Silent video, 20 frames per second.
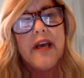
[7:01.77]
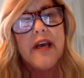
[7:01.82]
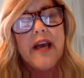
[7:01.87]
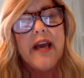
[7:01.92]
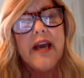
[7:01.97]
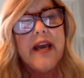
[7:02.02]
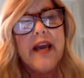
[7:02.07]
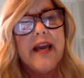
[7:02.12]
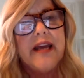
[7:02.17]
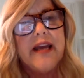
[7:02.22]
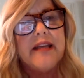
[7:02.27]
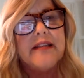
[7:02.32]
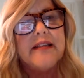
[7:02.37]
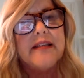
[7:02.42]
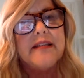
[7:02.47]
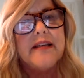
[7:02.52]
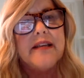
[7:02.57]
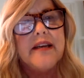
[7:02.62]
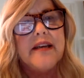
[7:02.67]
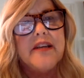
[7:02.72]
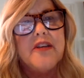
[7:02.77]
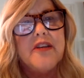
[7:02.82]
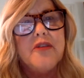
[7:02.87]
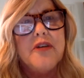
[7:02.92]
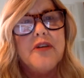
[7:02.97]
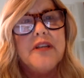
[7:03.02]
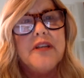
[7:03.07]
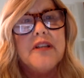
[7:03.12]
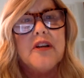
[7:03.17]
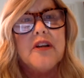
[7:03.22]
and you
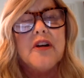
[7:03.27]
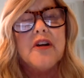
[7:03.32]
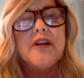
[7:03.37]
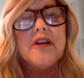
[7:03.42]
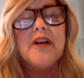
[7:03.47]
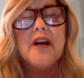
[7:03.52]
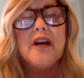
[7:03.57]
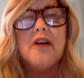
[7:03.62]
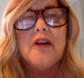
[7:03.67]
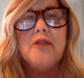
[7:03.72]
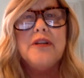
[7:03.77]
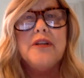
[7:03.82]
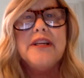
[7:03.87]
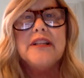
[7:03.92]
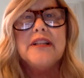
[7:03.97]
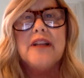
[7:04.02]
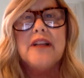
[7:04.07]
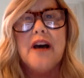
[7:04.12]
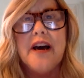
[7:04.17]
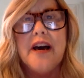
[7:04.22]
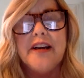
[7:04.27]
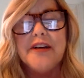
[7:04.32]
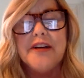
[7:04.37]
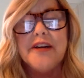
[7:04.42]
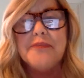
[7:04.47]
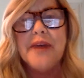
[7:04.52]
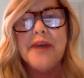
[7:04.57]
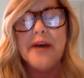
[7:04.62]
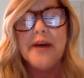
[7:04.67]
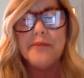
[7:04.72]
can learn not only a lot
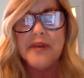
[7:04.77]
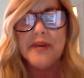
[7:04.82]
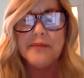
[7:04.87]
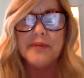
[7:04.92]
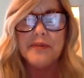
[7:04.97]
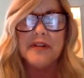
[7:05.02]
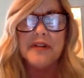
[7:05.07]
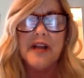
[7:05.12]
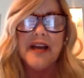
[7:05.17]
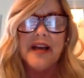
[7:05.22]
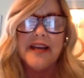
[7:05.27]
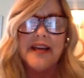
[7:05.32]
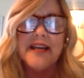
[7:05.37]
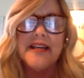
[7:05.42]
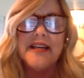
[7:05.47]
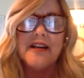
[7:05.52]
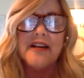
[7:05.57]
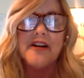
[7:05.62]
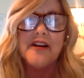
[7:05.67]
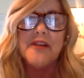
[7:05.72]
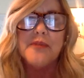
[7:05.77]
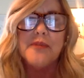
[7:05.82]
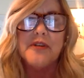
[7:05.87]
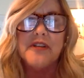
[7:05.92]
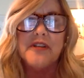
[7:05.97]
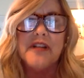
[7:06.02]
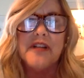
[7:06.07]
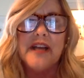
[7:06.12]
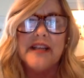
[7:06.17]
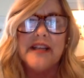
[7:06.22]
about people like in our
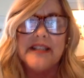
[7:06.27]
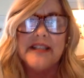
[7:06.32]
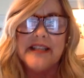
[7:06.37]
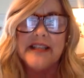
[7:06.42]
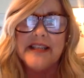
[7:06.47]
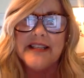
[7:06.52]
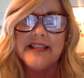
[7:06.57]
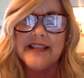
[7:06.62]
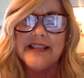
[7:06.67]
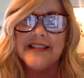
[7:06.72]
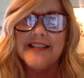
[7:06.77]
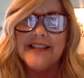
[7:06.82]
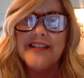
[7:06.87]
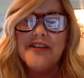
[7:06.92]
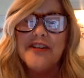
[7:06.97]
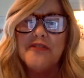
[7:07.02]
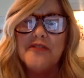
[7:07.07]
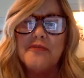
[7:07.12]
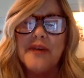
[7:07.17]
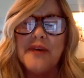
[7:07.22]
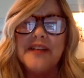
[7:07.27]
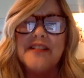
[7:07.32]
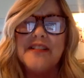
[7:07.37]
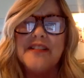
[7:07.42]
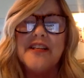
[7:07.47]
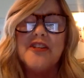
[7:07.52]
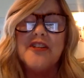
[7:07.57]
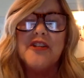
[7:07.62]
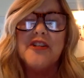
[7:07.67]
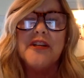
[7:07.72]
community, like Denny Denson, who've made
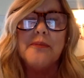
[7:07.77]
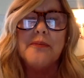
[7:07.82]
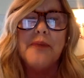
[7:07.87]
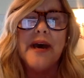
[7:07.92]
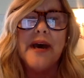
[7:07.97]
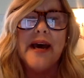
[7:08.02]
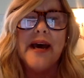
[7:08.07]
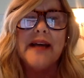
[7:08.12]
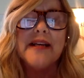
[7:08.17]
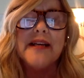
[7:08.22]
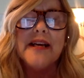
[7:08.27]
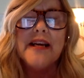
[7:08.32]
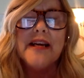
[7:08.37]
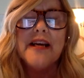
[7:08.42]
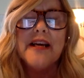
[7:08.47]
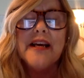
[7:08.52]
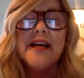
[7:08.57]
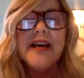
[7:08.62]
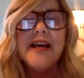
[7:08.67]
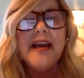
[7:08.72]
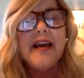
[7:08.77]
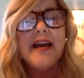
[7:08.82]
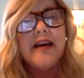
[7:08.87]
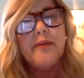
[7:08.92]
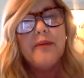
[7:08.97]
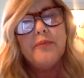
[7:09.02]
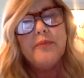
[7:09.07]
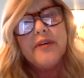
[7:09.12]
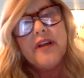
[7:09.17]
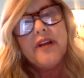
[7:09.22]
such an impact, Uh,
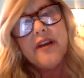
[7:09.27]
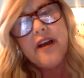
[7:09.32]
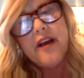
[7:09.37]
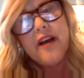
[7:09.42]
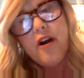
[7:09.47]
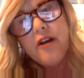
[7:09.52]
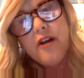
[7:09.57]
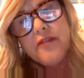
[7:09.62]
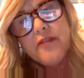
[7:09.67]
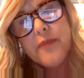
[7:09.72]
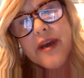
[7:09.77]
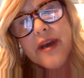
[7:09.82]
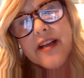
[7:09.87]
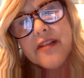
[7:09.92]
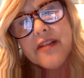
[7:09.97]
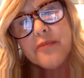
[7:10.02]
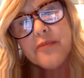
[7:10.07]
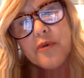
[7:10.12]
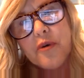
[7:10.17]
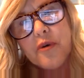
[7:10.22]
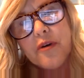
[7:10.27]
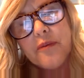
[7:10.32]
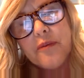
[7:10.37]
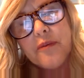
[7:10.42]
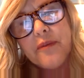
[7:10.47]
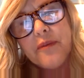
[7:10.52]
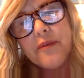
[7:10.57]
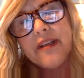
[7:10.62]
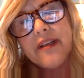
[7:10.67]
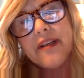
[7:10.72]
but Harvey McLemore
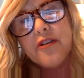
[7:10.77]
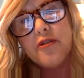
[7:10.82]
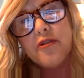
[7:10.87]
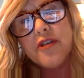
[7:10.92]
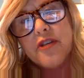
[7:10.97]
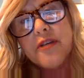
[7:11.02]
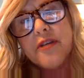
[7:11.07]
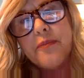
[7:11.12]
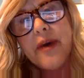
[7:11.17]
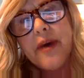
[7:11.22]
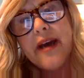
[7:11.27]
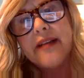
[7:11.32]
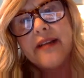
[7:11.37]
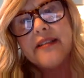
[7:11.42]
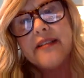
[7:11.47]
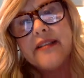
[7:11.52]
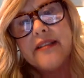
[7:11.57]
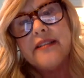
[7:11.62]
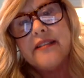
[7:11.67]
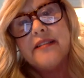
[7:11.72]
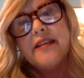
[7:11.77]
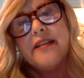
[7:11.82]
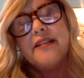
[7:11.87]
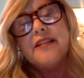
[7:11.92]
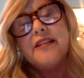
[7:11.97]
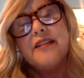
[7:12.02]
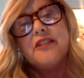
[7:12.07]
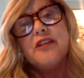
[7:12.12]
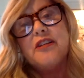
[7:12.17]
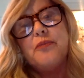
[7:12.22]
made a huge impact in,
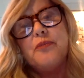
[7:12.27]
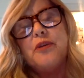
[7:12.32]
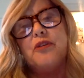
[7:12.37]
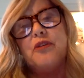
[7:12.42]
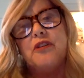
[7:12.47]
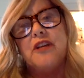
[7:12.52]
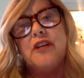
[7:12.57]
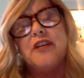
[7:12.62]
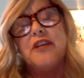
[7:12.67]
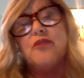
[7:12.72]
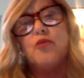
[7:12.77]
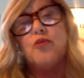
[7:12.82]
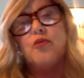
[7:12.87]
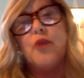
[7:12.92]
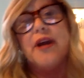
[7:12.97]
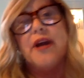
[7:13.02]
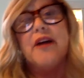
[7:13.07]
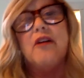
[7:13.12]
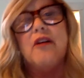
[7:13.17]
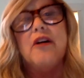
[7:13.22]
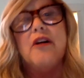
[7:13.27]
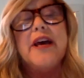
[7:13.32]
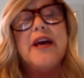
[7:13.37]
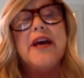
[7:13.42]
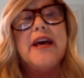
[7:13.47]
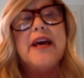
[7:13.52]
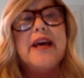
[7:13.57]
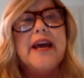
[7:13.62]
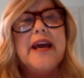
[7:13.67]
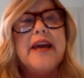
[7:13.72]
in this community as well.
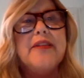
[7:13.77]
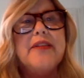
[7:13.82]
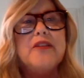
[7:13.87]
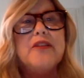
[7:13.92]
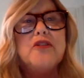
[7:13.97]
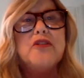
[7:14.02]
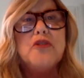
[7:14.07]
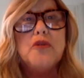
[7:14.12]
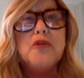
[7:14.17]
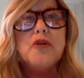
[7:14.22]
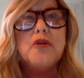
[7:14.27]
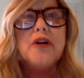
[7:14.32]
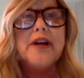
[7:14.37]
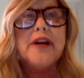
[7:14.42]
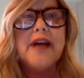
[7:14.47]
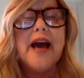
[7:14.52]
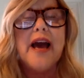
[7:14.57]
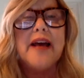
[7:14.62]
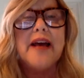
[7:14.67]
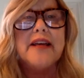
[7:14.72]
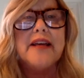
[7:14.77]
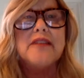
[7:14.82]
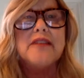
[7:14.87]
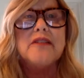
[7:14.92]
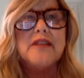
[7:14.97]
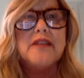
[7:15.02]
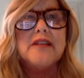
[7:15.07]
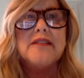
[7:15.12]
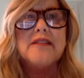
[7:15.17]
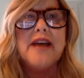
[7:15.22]
And the tour is,
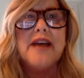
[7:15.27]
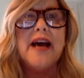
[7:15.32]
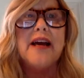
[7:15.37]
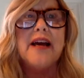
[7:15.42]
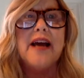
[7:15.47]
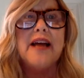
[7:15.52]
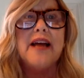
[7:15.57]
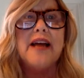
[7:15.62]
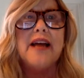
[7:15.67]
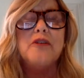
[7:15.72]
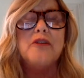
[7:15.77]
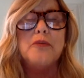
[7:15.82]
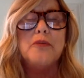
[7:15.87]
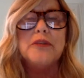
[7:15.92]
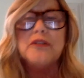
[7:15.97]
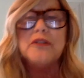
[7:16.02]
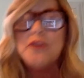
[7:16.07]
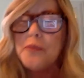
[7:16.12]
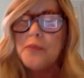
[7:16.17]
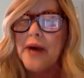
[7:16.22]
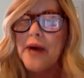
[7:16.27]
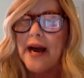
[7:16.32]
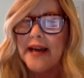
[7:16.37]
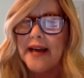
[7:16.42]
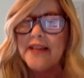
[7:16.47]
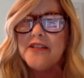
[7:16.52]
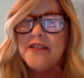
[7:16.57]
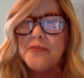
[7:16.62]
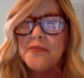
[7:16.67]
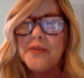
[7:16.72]
is I, I know I'm a little
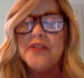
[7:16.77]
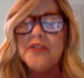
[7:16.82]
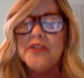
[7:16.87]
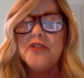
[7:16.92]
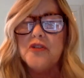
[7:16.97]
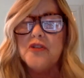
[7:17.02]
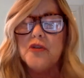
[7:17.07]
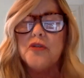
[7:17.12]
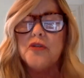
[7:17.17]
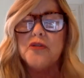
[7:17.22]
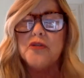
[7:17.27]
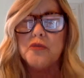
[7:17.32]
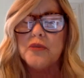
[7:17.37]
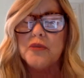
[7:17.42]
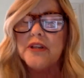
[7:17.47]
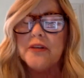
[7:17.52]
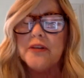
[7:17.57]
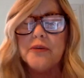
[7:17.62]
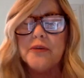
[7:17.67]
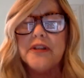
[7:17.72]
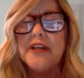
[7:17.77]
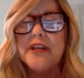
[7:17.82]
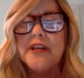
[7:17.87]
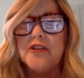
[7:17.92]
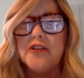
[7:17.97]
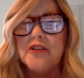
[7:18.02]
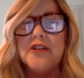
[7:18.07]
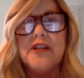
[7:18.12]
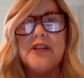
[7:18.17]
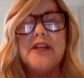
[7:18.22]
biased, but the tour is really, really
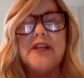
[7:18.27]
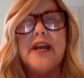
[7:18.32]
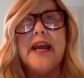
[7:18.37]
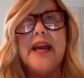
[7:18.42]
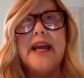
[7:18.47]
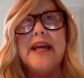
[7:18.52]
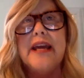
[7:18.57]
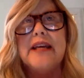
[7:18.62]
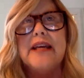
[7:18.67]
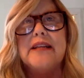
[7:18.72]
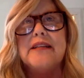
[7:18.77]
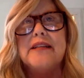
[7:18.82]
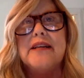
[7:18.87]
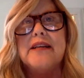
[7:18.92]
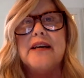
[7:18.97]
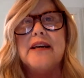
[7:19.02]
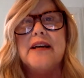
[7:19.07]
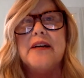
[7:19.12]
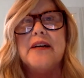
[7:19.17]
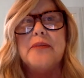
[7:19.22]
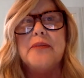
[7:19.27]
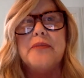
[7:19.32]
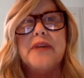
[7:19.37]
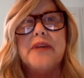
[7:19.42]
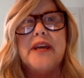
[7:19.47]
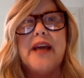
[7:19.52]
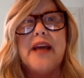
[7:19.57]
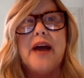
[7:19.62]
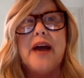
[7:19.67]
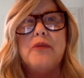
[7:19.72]
good. And um,
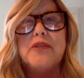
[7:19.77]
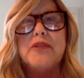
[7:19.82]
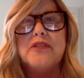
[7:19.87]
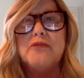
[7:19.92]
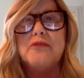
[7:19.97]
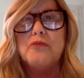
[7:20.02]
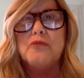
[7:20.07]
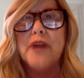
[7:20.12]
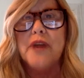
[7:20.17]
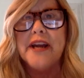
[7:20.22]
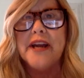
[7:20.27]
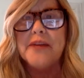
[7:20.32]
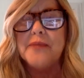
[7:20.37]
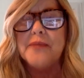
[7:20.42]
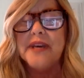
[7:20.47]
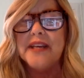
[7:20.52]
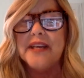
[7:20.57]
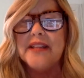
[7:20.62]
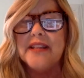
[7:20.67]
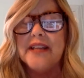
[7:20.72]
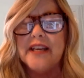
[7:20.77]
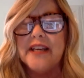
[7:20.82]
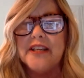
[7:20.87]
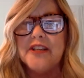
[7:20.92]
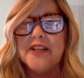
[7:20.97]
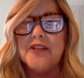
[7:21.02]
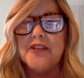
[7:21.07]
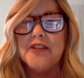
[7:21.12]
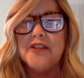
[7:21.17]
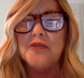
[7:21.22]
I would recommend that
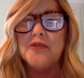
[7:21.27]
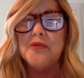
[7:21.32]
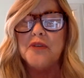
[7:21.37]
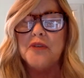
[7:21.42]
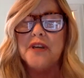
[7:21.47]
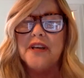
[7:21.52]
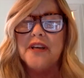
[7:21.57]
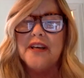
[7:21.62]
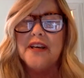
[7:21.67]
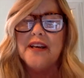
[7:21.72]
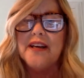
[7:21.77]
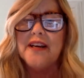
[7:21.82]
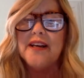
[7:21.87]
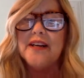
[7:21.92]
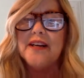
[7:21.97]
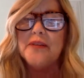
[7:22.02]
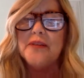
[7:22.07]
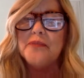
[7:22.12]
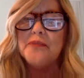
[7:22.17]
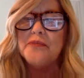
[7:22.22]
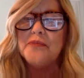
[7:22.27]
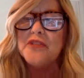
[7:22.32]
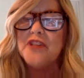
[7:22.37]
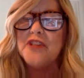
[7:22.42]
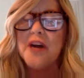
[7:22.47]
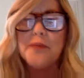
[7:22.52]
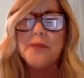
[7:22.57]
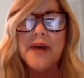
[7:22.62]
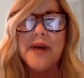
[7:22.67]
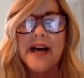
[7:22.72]
you um,
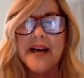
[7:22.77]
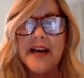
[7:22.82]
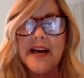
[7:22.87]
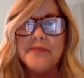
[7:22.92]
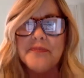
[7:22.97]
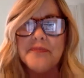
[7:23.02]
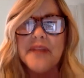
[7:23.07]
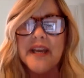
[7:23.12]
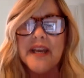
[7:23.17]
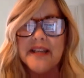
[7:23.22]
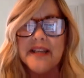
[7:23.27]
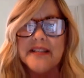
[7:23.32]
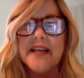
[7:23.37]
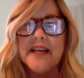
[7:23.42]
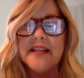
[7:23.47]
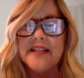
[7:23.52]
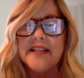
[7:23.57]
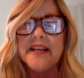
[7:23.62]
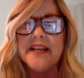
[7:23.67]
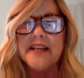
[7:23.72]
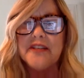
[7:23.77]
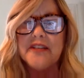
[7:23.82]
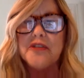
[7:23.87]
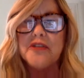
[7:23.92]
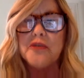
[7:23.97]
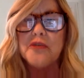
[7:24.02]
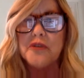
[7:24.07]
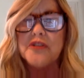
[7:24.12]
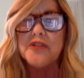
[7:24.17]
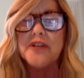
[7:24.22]
stop by and, and take a
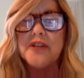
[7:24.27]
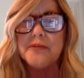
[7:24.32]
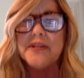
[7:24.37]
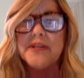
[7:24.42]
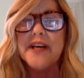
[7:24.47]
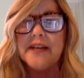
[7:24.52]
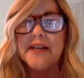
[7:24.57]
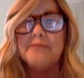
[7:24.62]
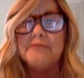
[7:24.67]
tour sometime.